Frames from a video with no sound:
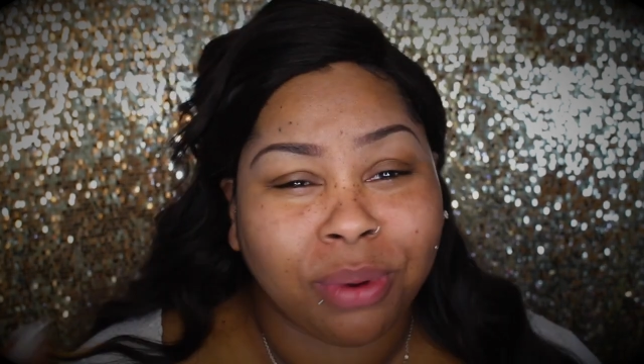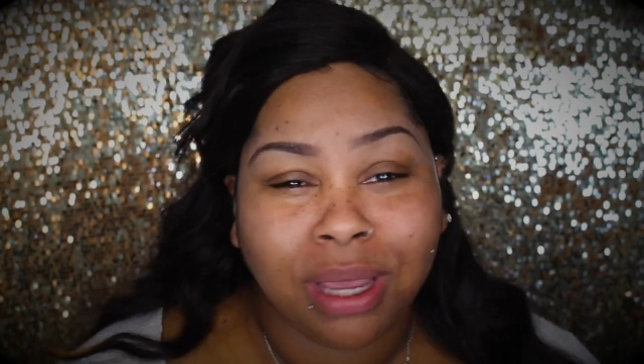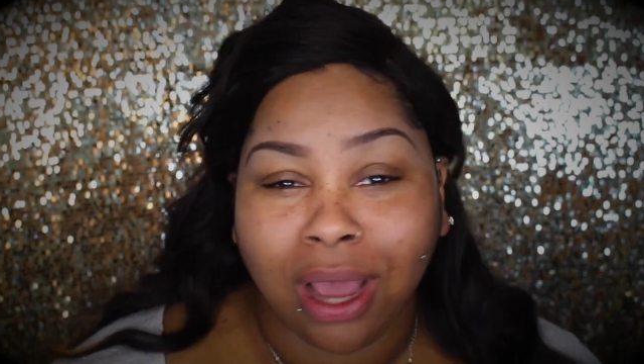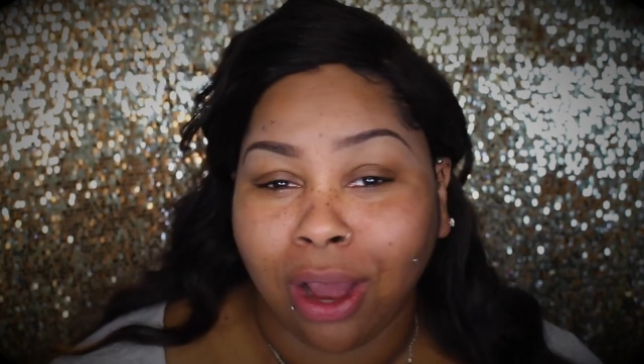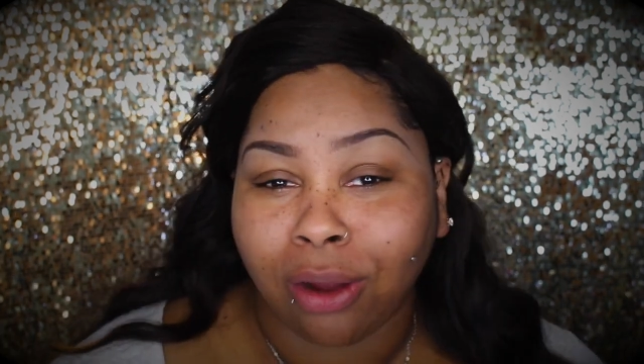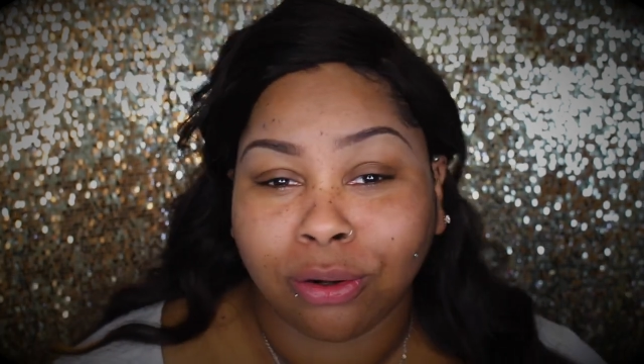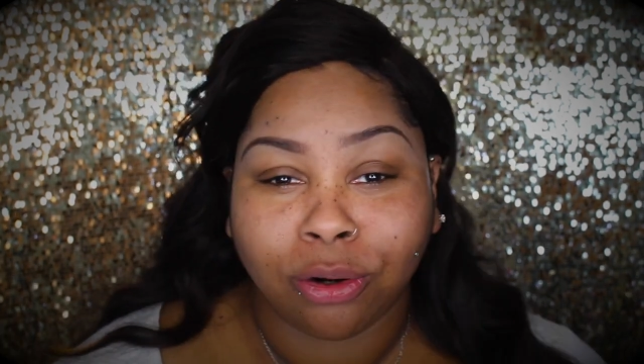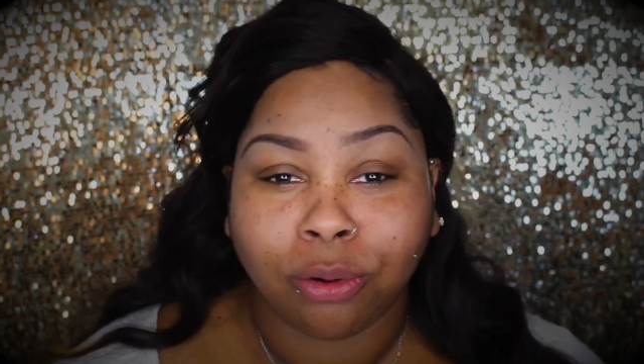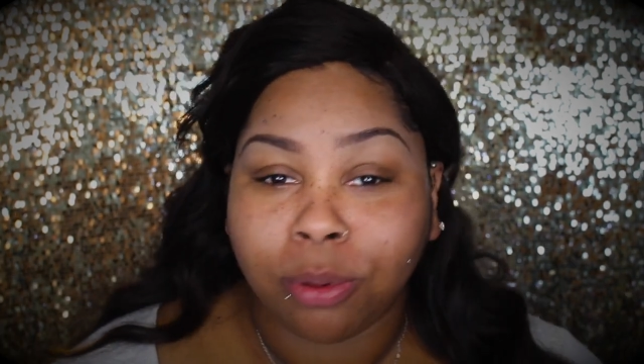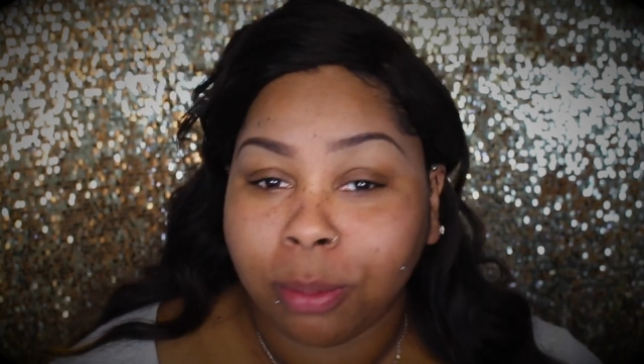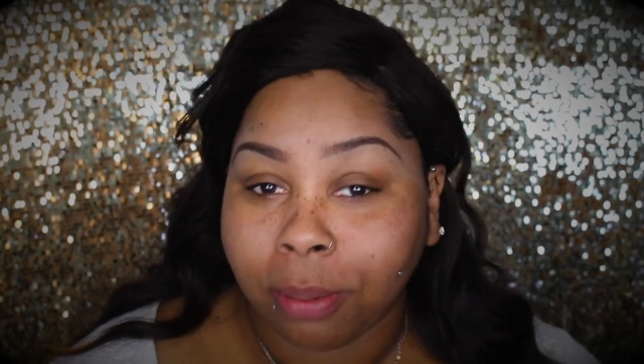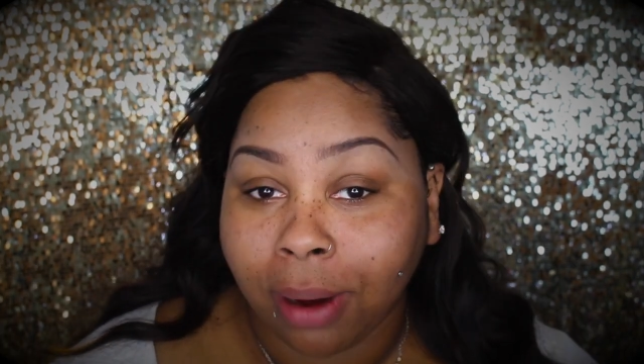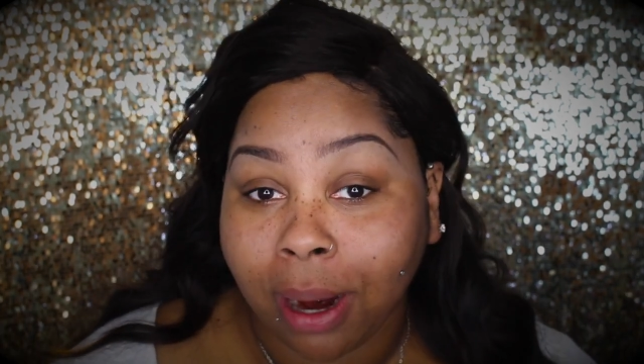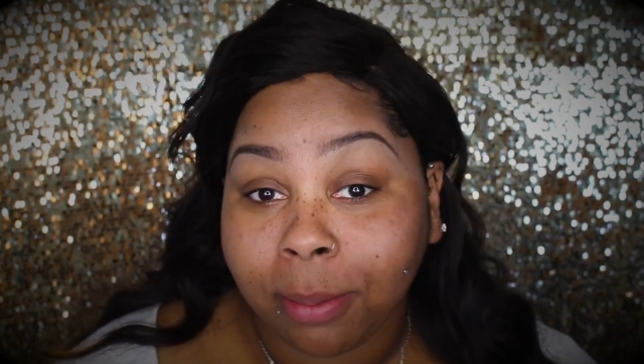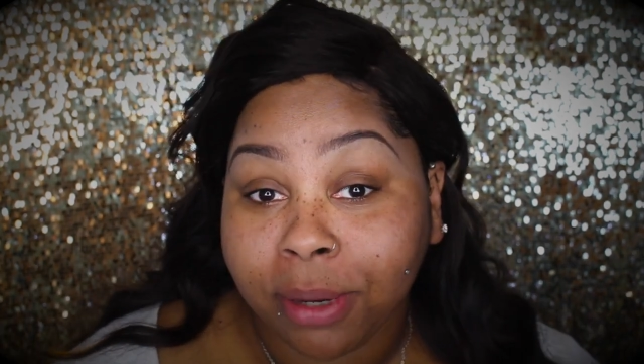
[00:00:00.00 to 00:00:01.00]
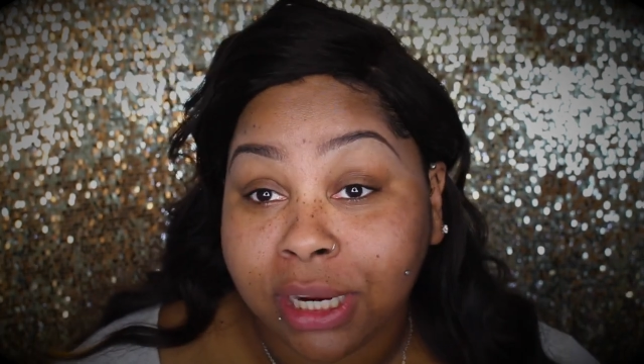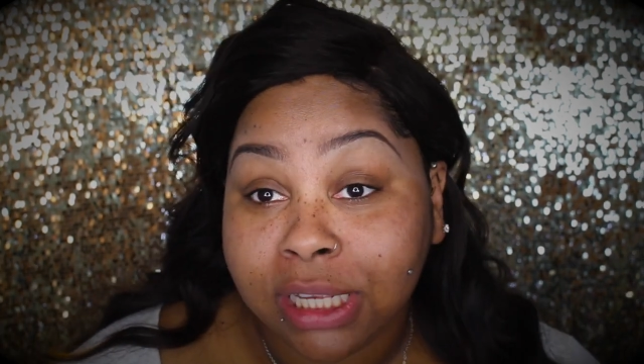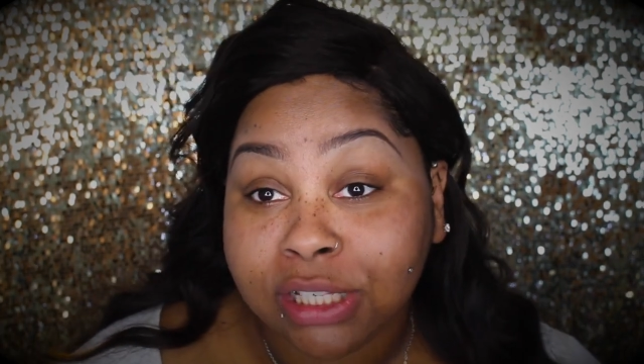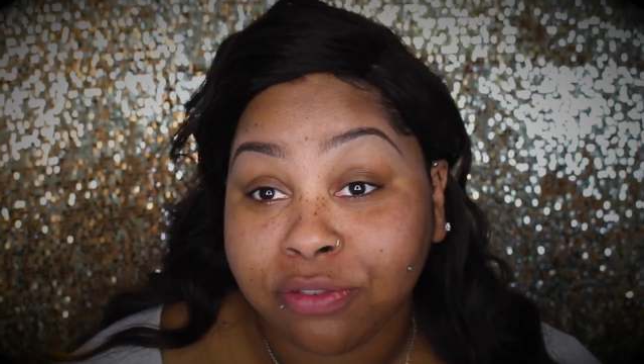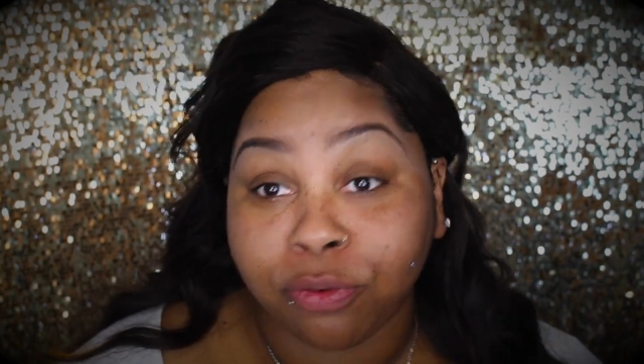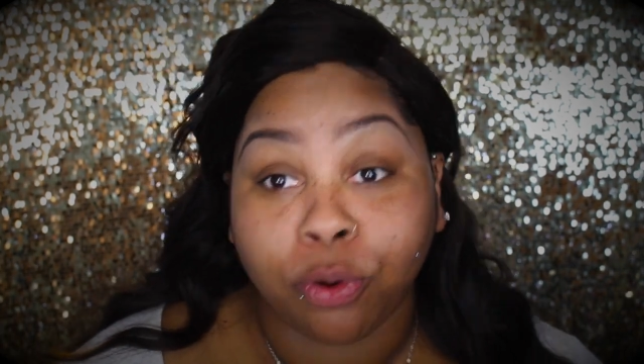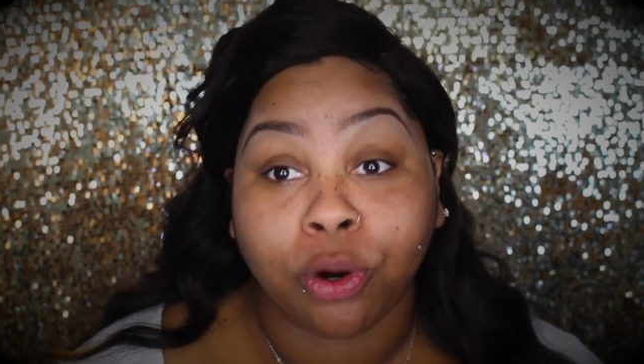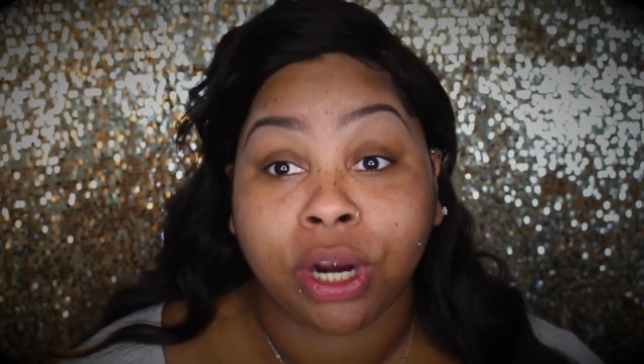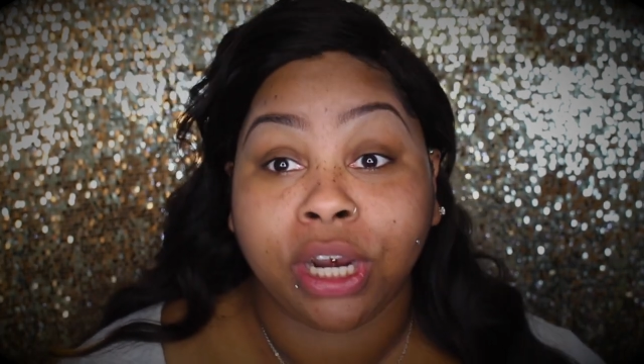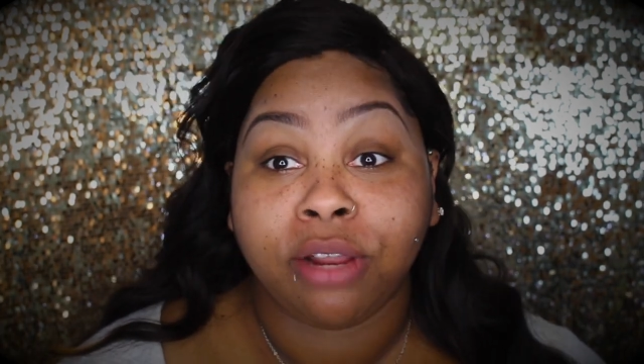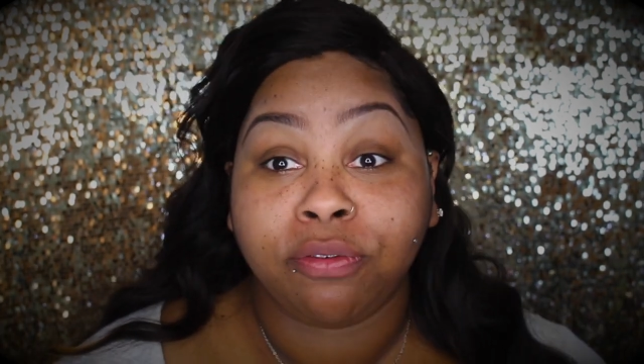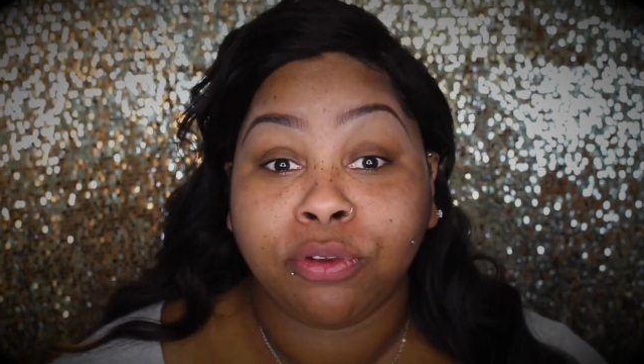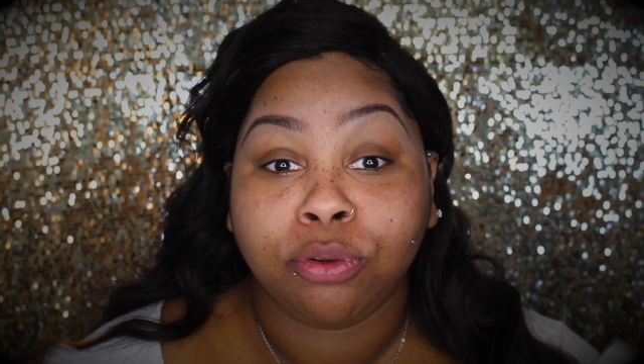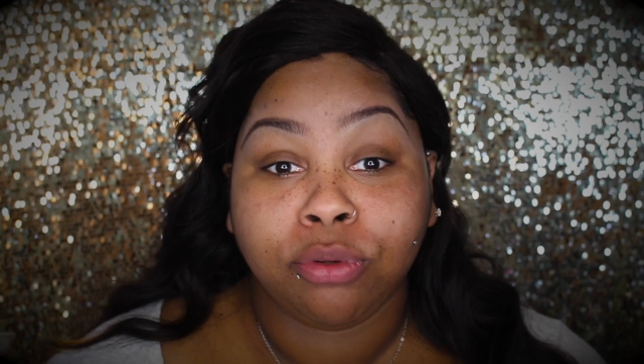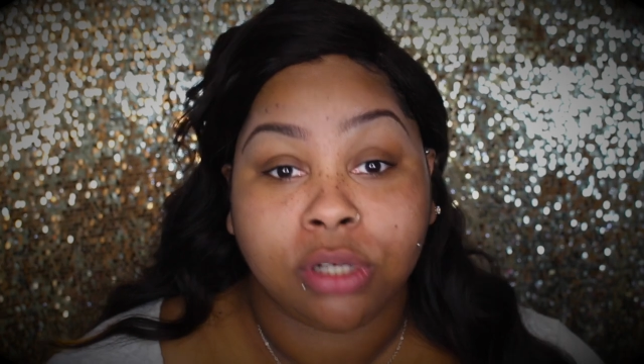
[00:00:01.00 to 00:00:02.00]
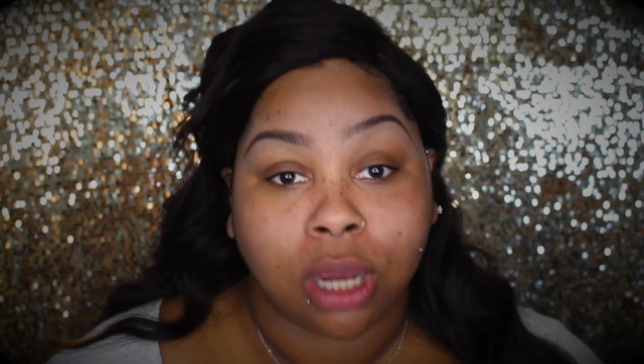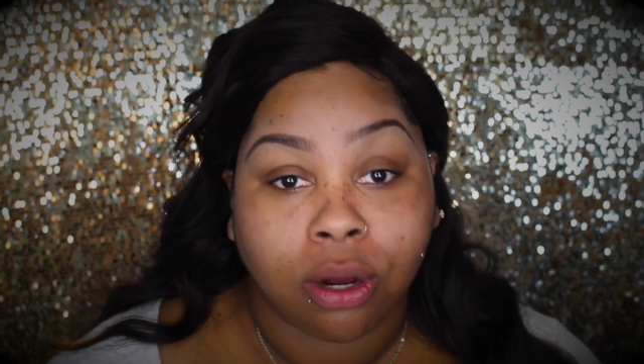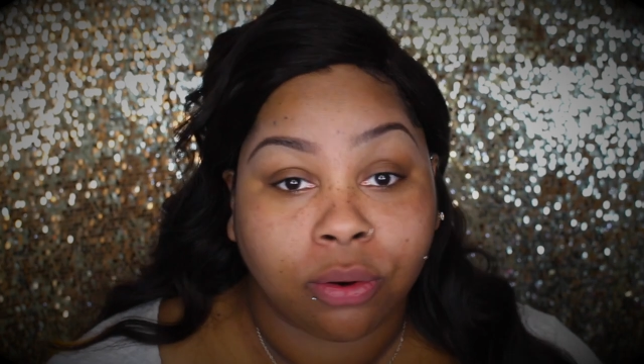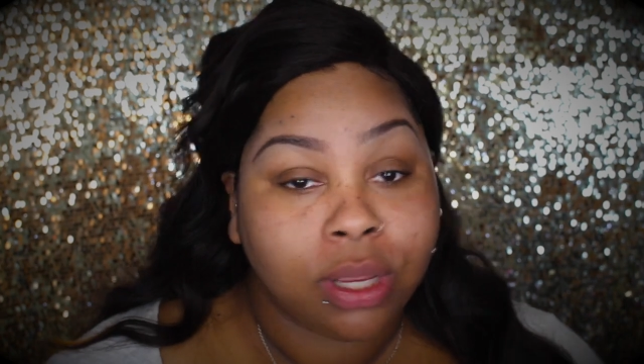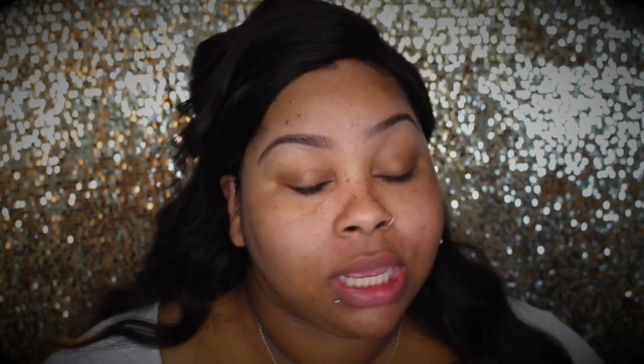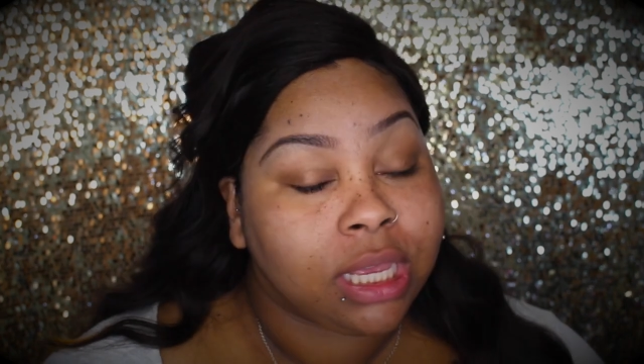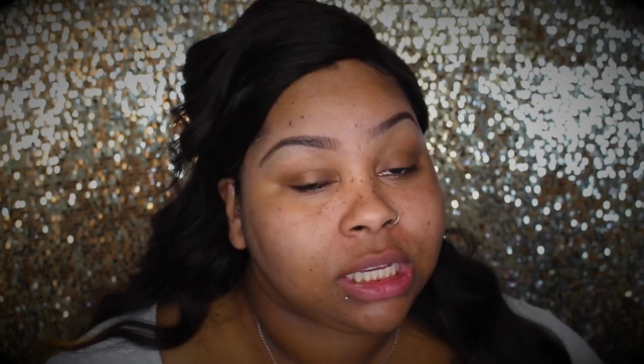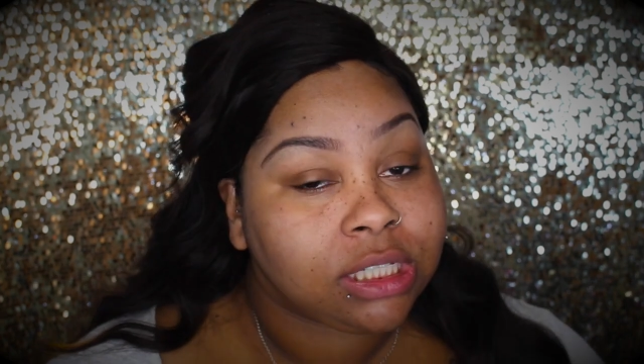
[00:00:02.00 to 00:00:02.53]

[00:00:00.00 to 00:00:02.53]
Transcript: we all know what primer is for, and if you don't,